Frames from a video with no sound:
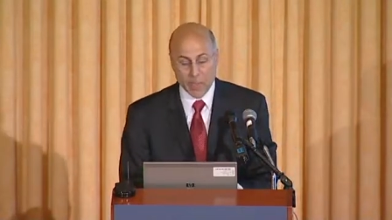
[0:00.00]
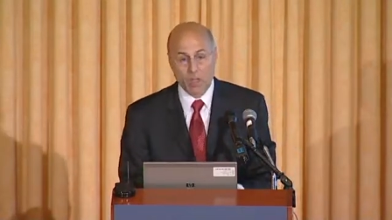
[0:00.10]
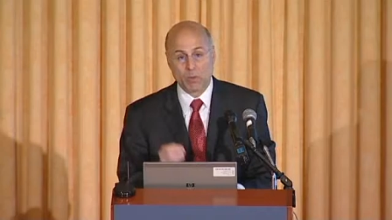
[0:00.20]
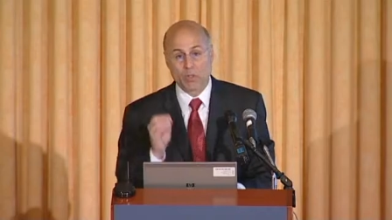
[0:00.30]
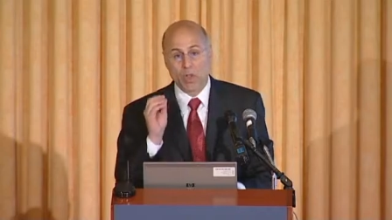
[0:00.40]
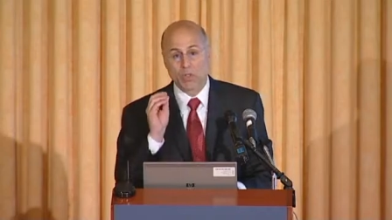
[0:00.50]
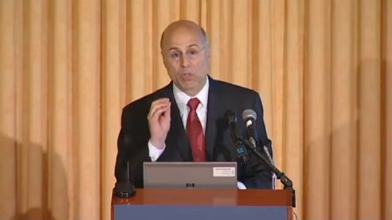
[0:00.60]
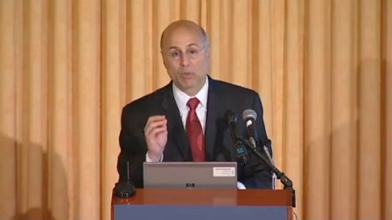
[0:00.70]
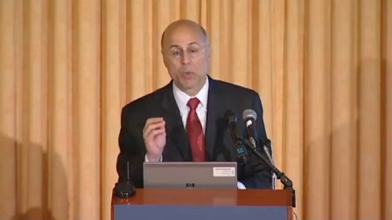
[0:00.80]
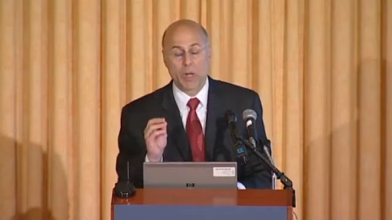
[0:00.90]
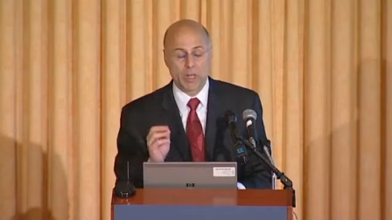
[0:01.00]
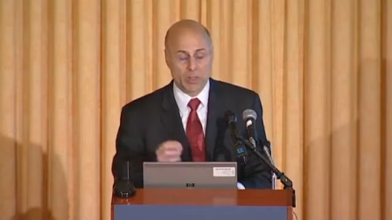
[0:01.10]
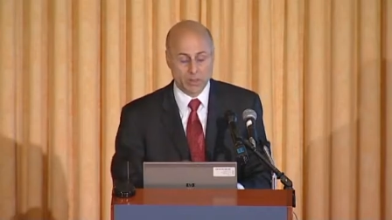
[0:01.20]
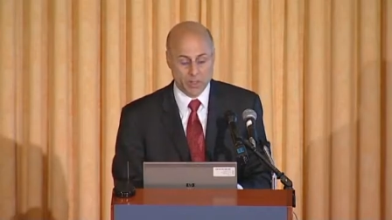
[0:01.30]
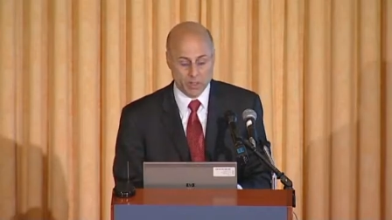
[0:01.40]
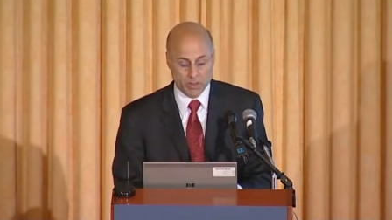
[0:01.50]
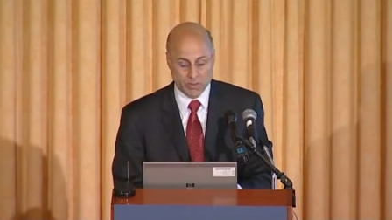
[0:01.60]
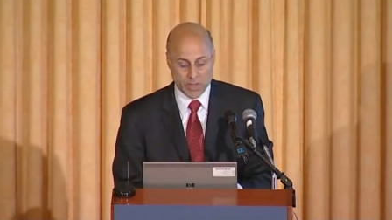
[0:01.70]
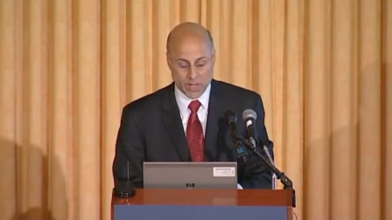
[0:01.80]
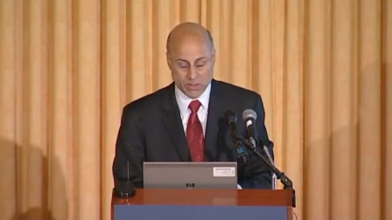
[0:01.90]
It was also quite clear
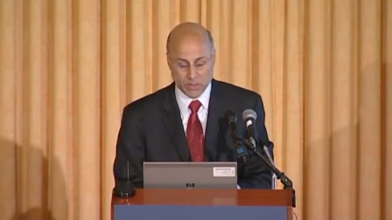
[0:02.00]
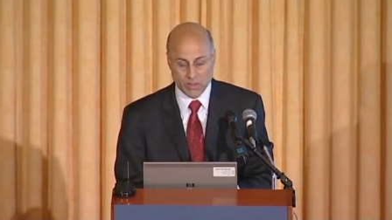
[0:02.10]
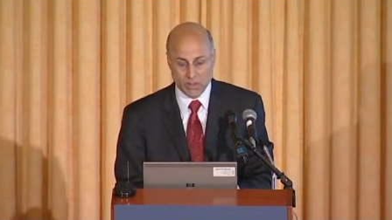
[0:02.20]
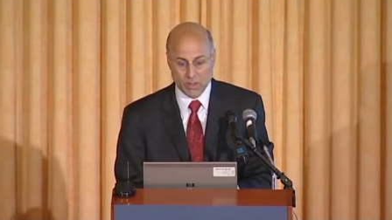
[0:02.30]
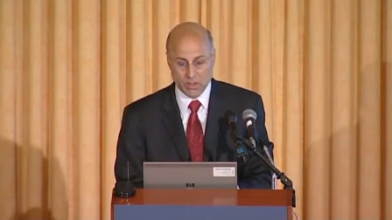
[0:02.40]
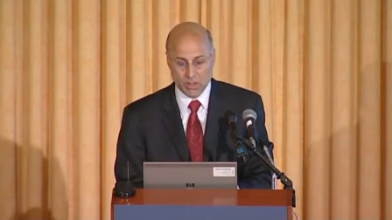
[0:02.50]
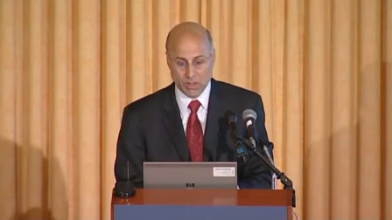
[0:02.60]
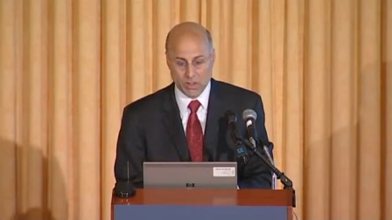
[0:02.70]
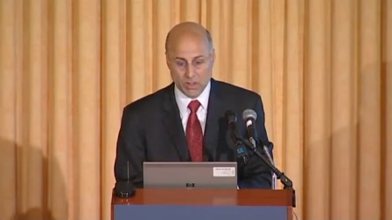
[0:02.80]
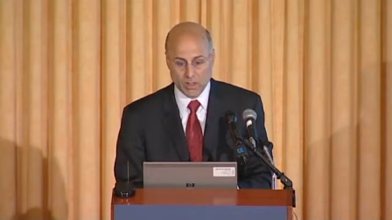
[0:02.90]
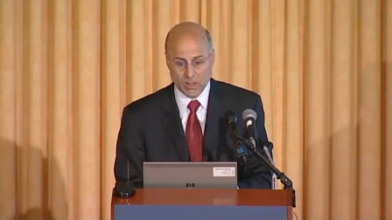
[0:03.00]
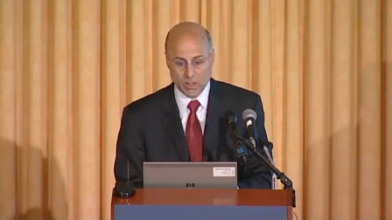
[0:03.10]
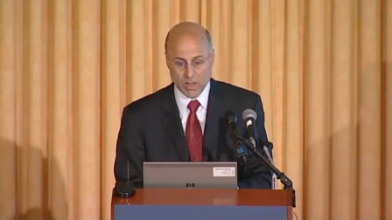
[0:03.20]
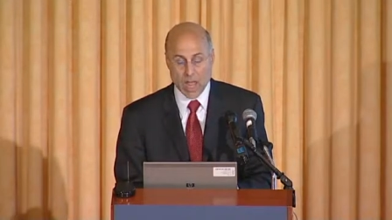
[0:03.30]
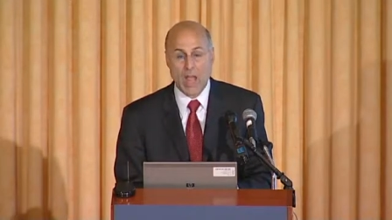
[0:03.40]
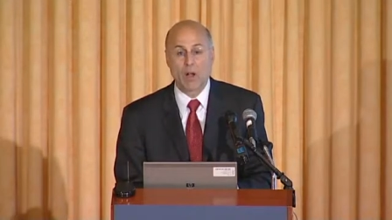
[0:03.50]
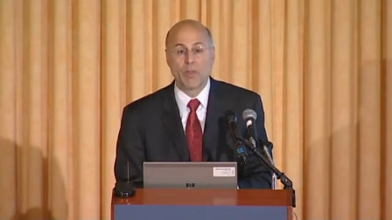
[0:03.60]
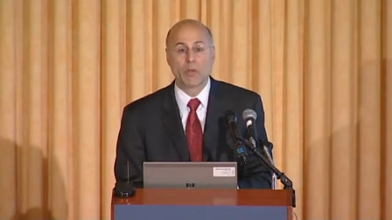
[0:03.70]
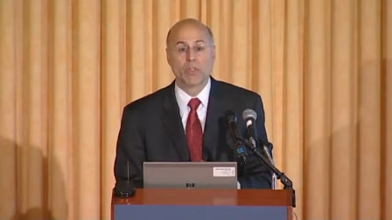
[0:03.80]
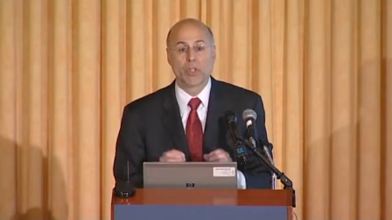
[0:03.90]
that now
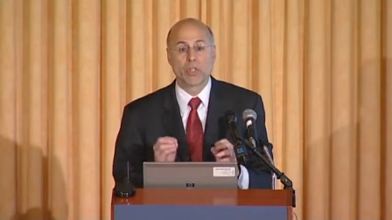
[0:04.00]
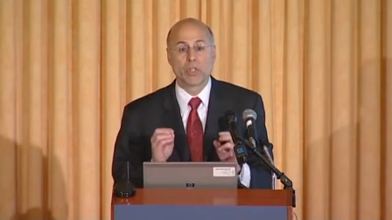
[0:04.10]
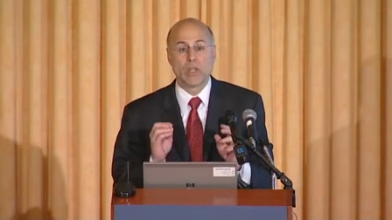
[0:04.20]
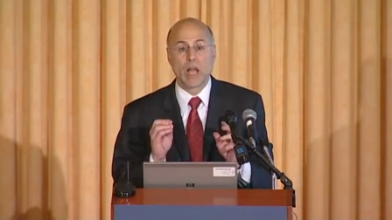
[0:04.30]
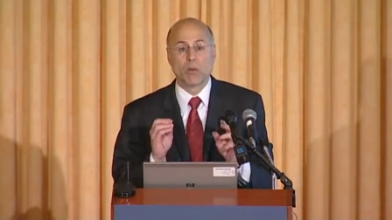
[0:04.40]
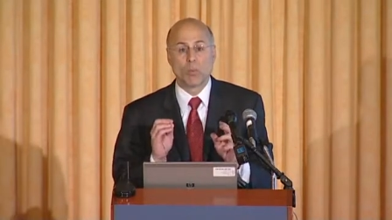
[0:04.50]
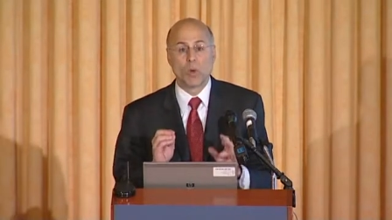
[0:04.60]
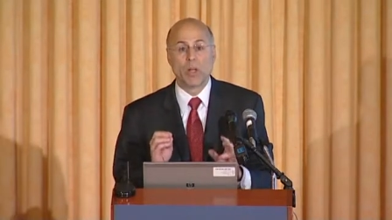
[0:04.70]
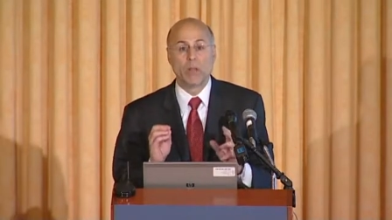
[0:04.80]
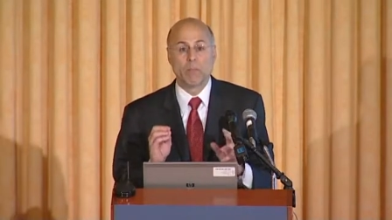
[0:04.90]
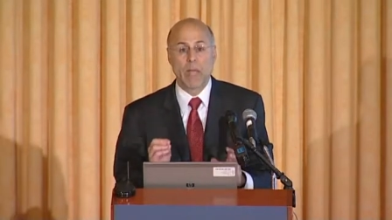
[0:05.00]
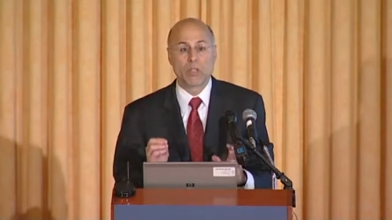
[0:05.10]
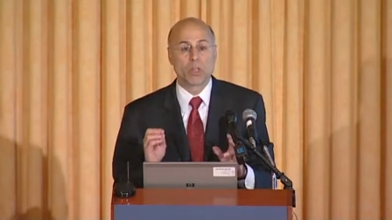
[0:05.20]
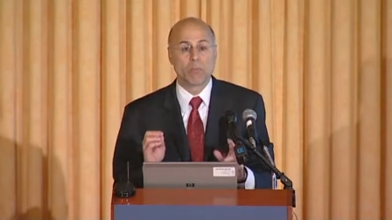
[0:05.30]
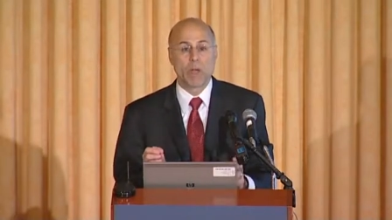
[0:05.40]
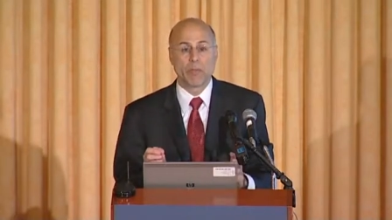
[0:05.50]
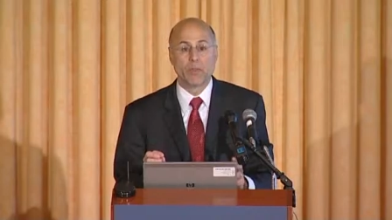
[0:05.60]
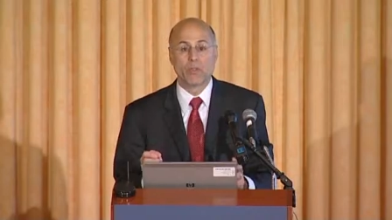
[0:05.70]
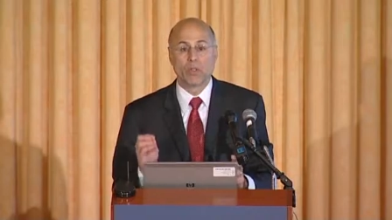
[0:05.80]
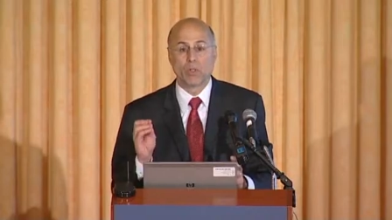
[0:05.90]
there's just not one magic
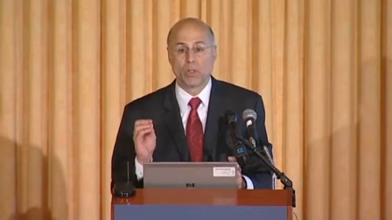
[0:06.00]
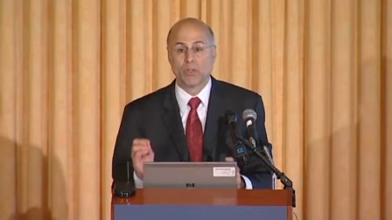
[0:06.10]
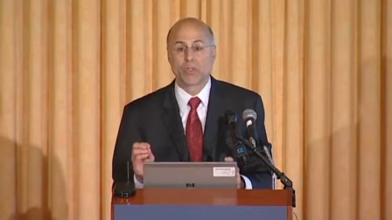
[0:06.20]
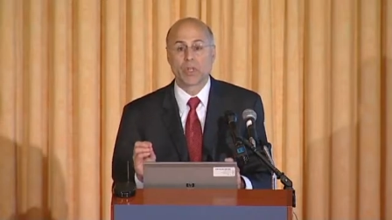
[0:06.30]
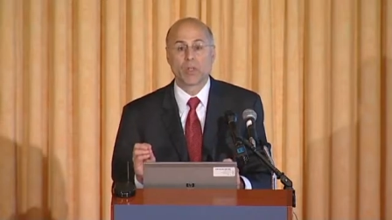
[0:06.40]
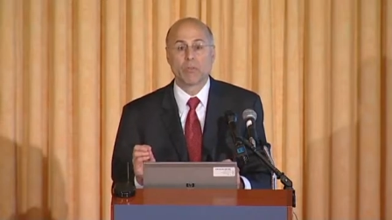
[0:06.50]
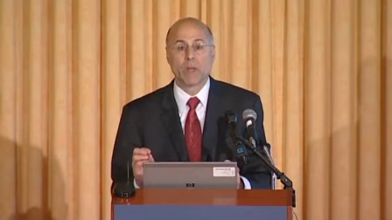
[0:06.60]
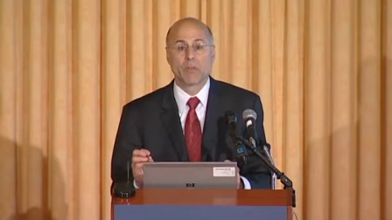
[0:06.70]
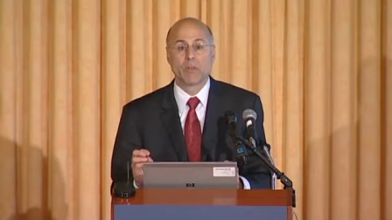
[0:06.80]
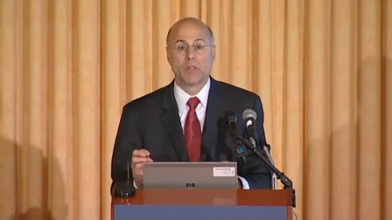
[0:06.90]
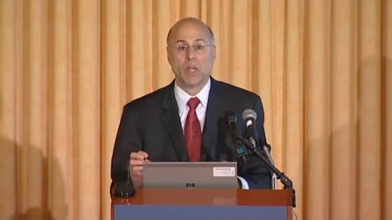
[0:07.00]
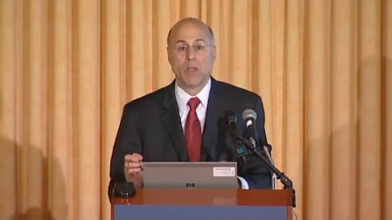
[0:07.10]
method. There's no gold standard method.